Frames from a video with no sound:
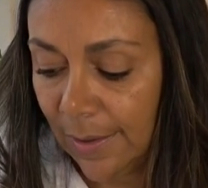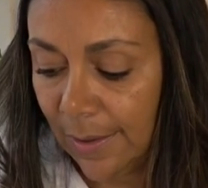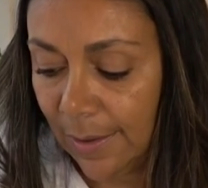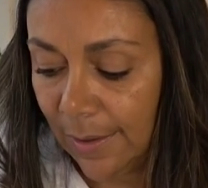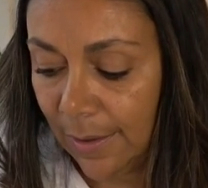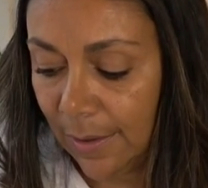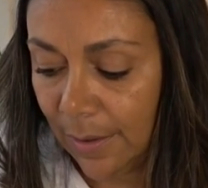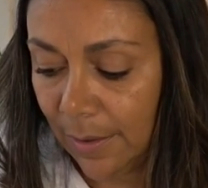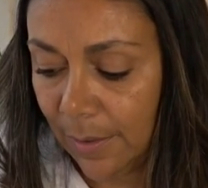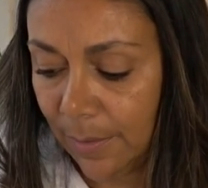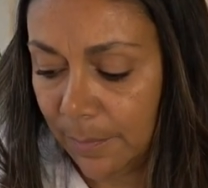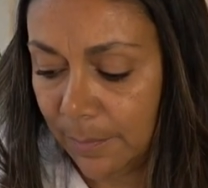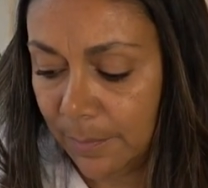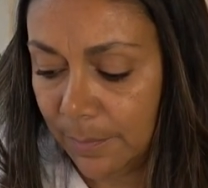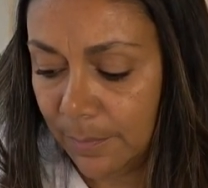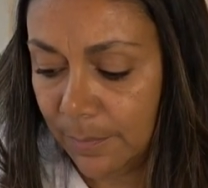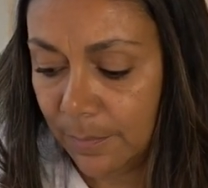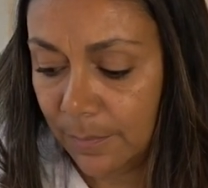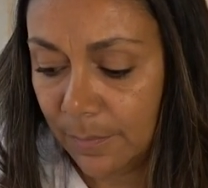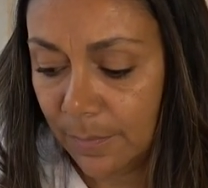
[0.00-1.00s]

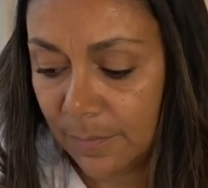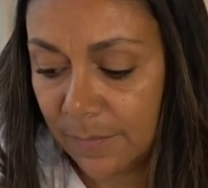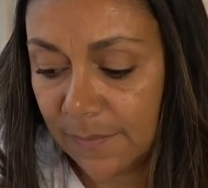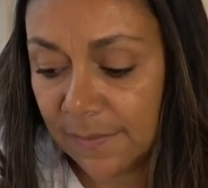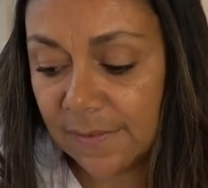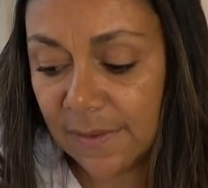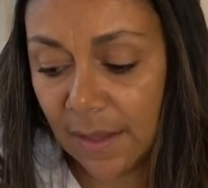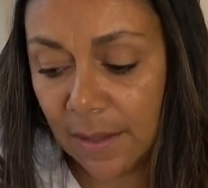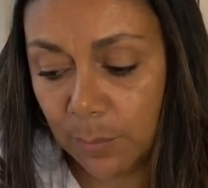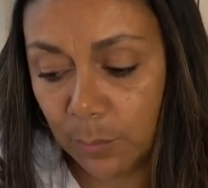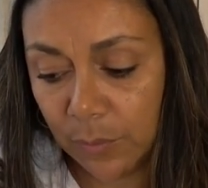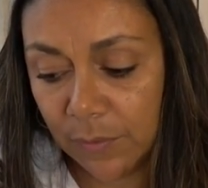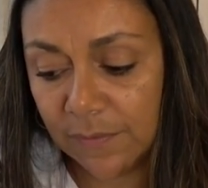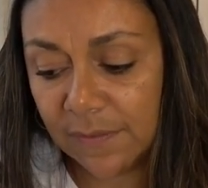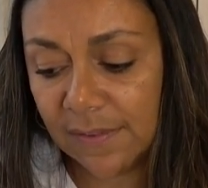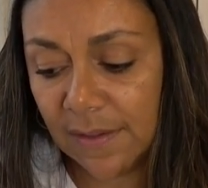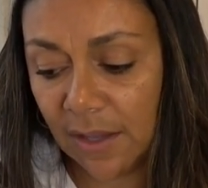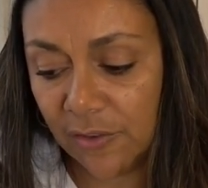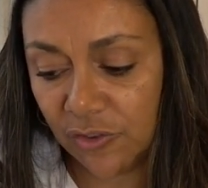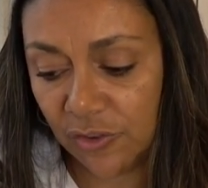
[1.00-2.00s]
Same with
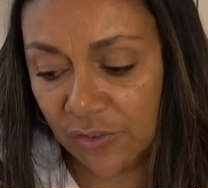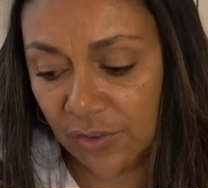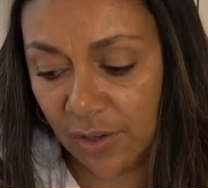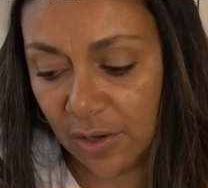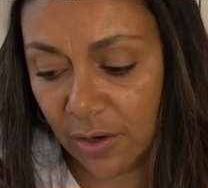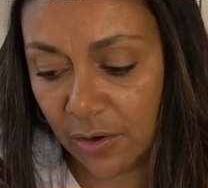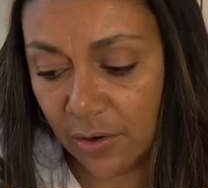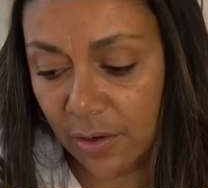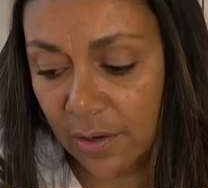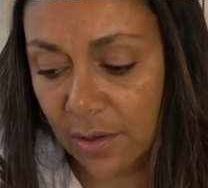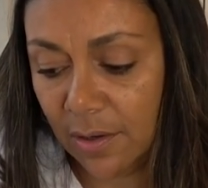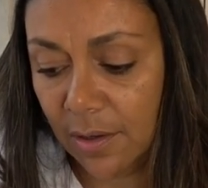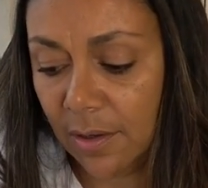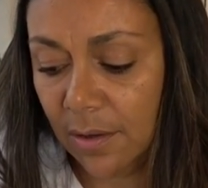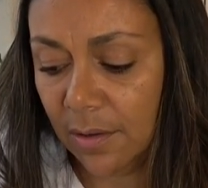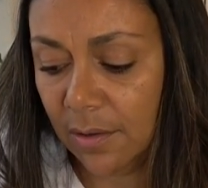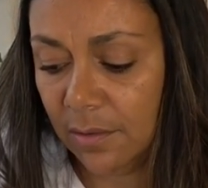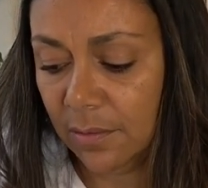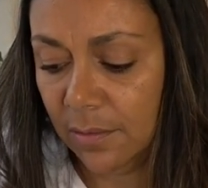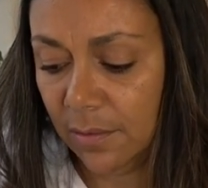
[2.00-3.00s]

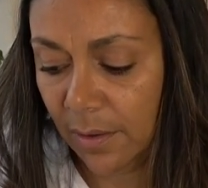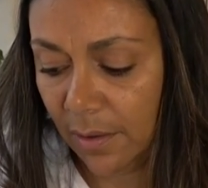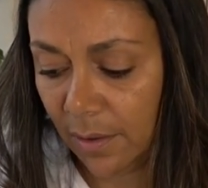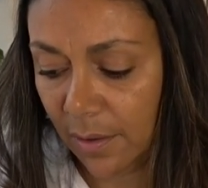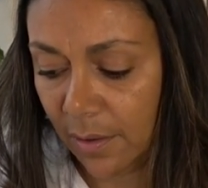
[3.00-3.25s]
Sagittaria.